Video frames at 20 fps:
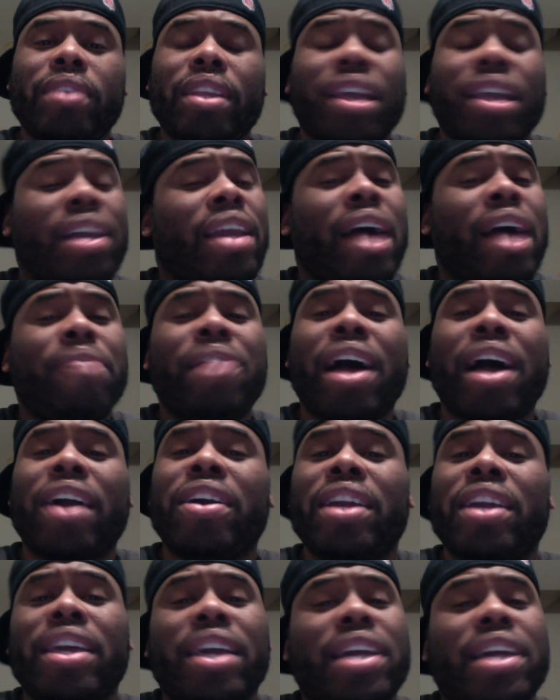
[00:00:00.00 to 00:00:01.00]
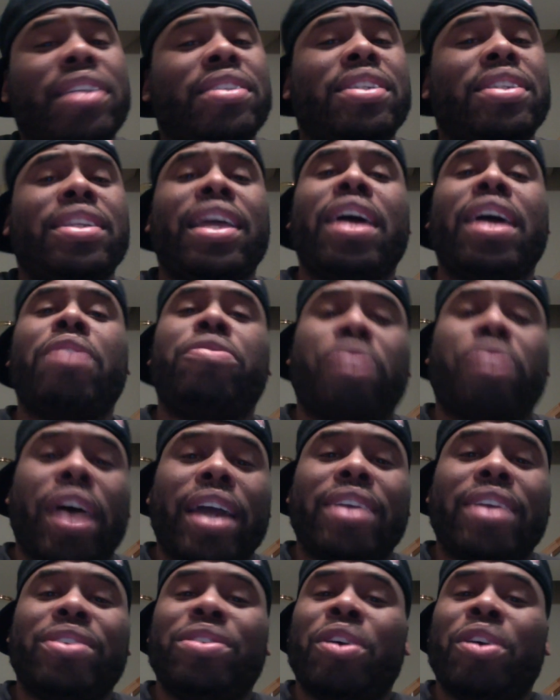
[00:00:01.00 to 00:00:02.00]
Now, I'm not going to get into their
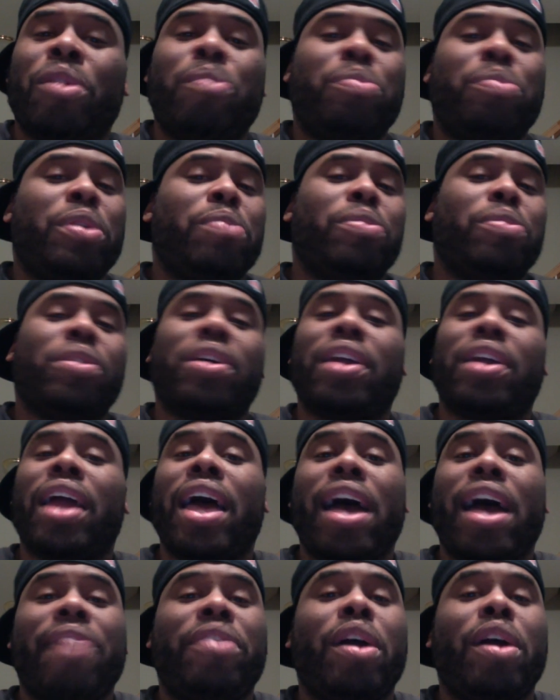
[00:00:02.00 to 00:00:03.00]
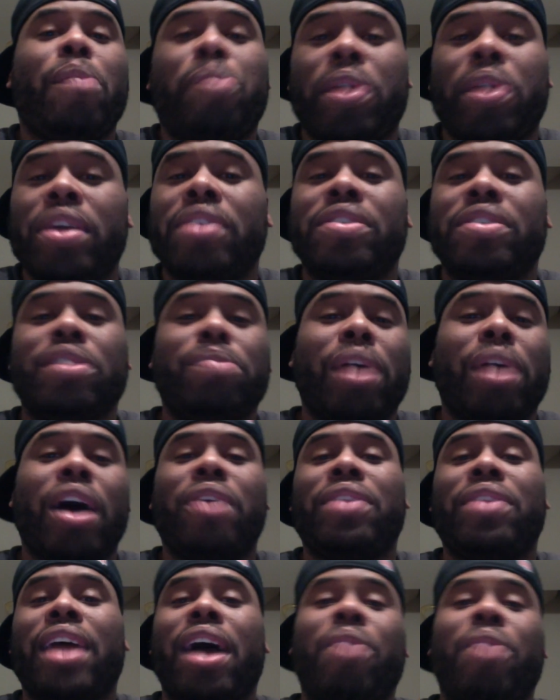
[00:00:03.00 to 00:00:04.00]
fight. People are going to have their opinions
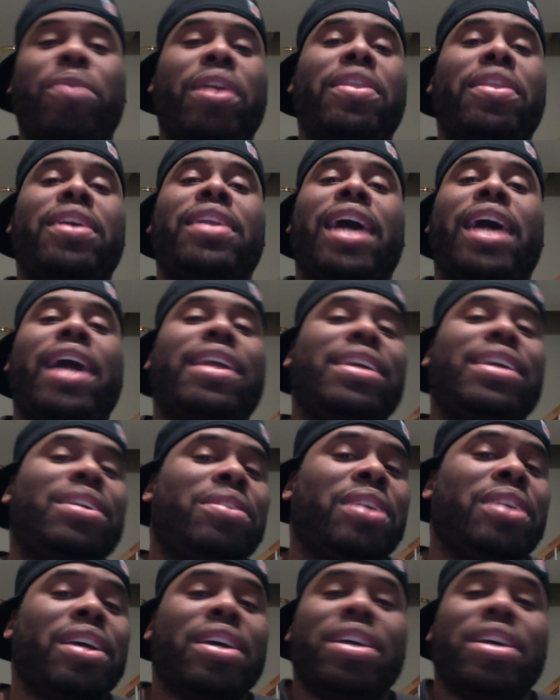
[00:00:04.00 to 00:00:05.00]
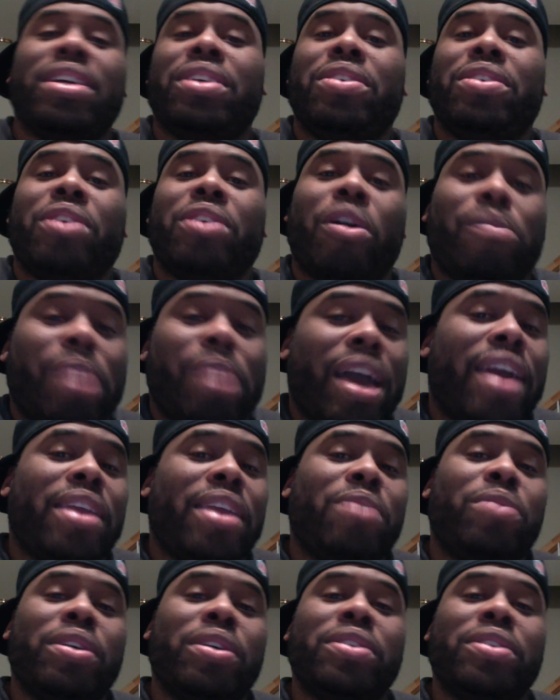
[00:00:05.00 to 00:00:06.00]
about that, whether or not
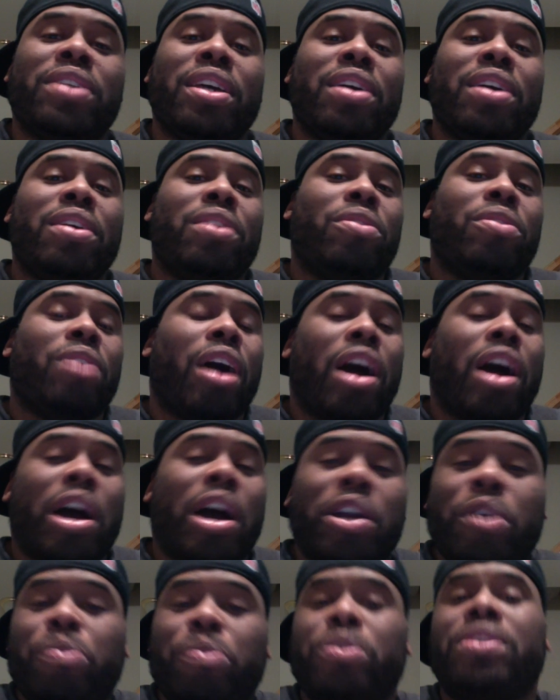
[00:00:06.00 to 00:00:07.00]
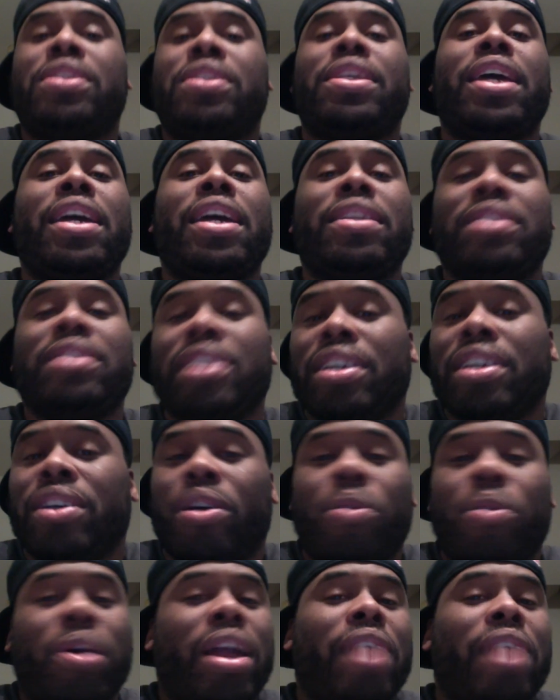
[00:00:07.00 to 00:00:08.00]
Manny was 100%
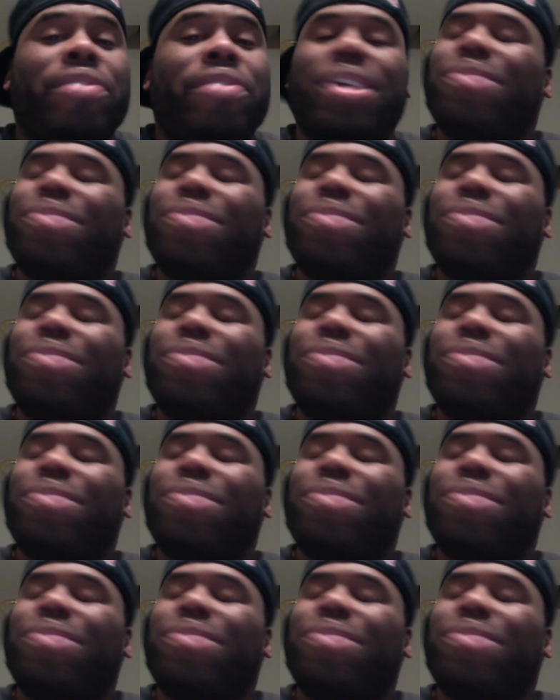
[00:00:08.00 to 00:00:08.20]
or whatever.